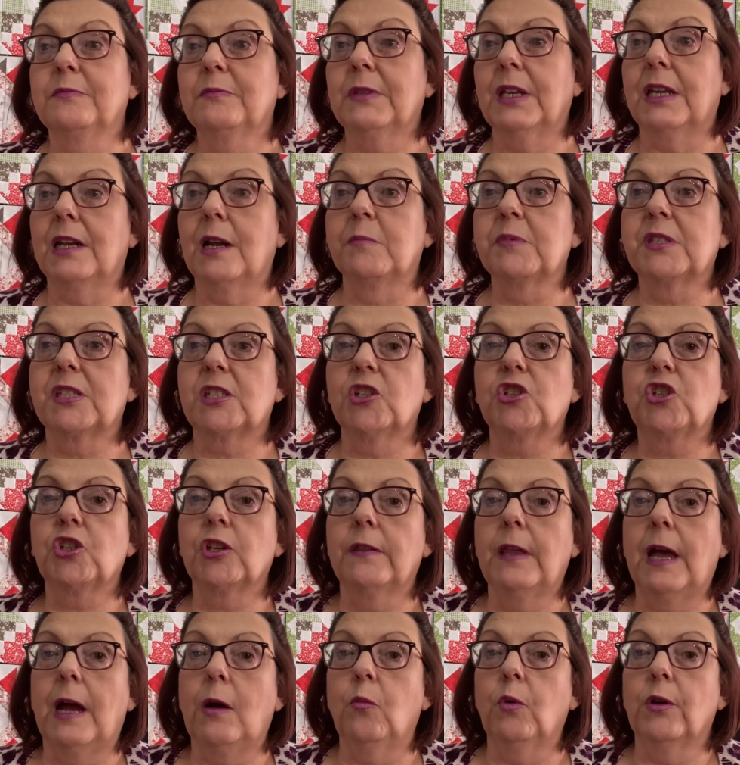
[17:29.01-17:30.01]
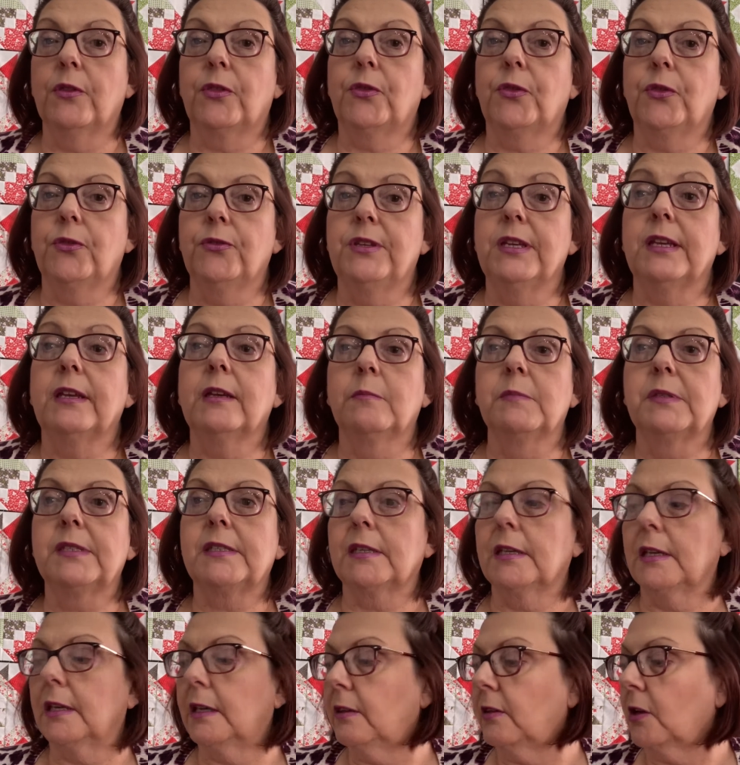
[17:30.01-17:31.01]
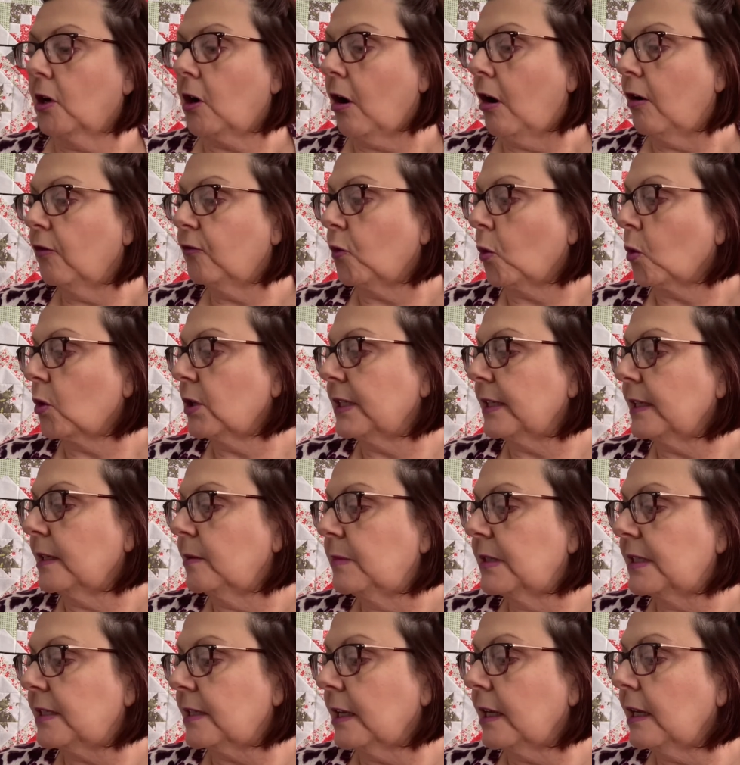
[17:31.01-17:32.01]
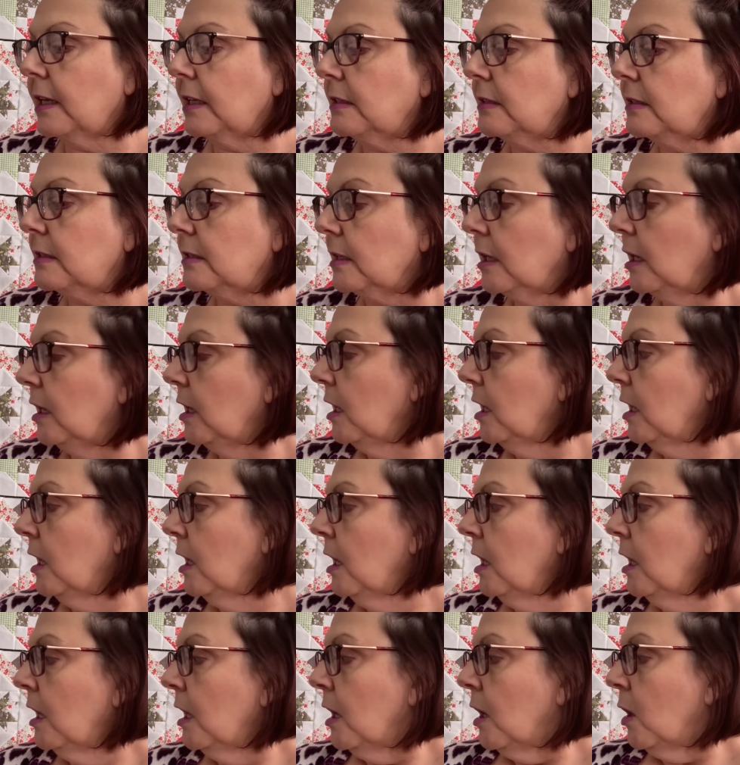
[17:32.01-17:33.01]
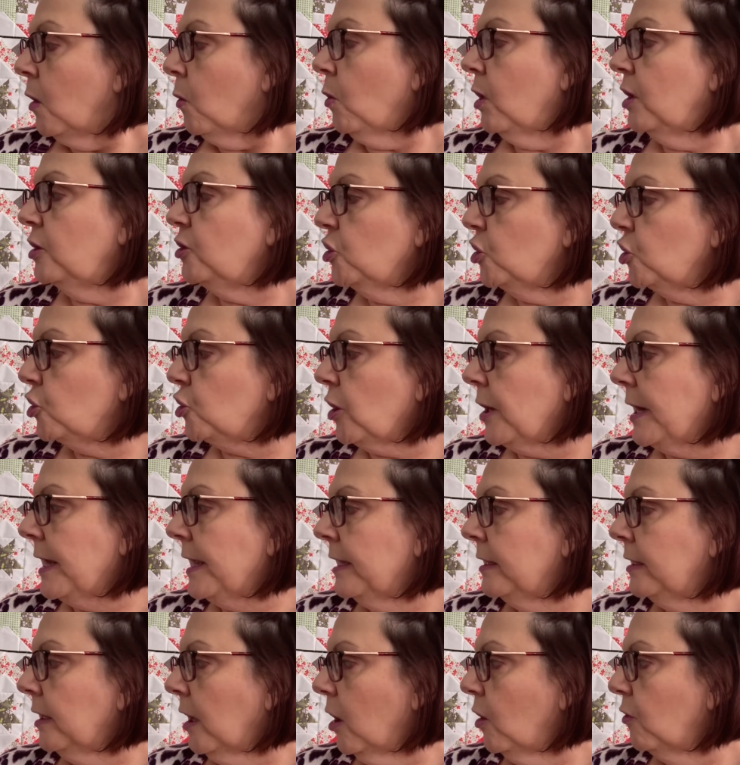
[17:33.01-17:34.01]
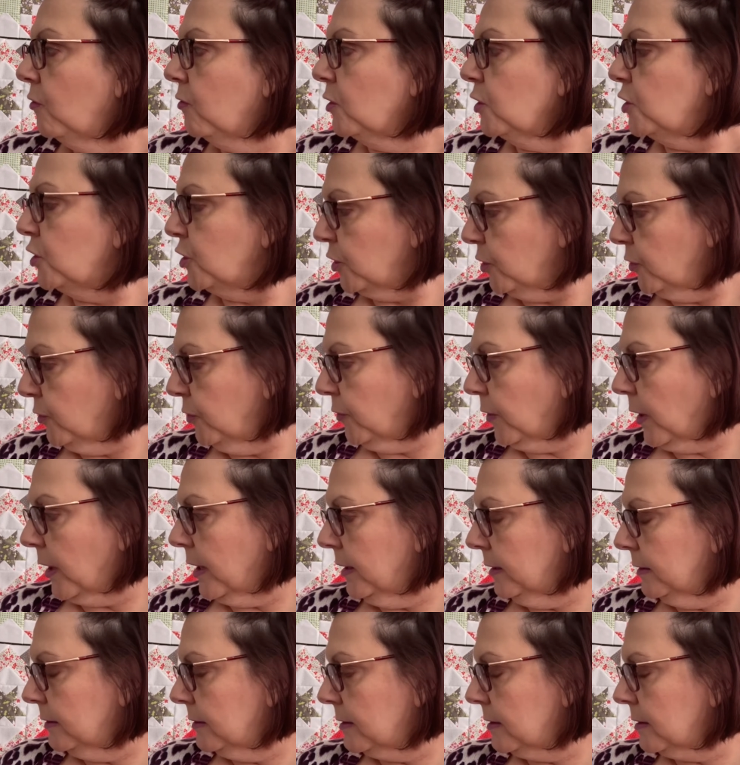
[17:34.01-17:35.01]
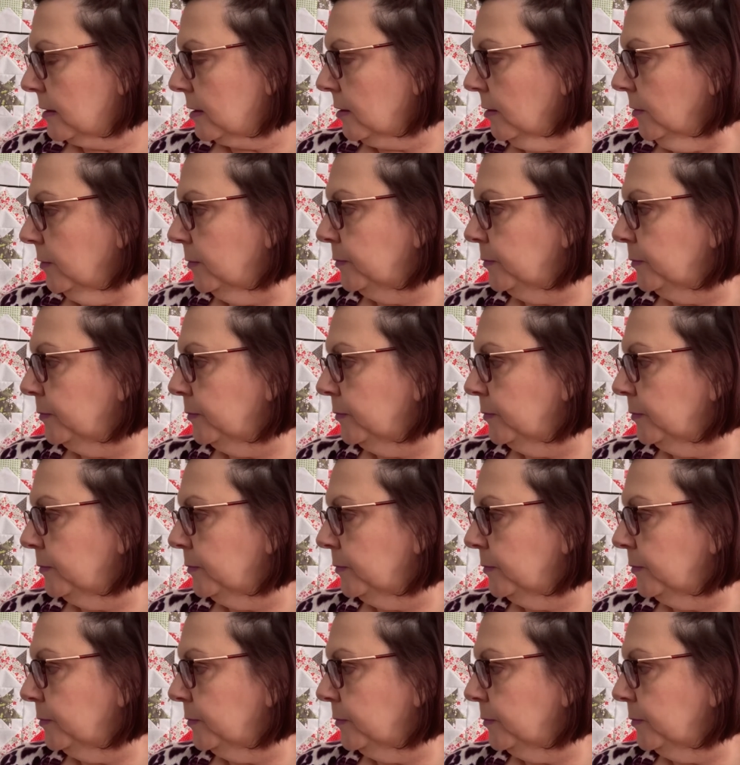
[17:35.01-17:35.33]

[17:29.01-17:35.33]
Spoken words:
And I'm stitching that with DMC, the Call for DMCs, one strand over 2 threads.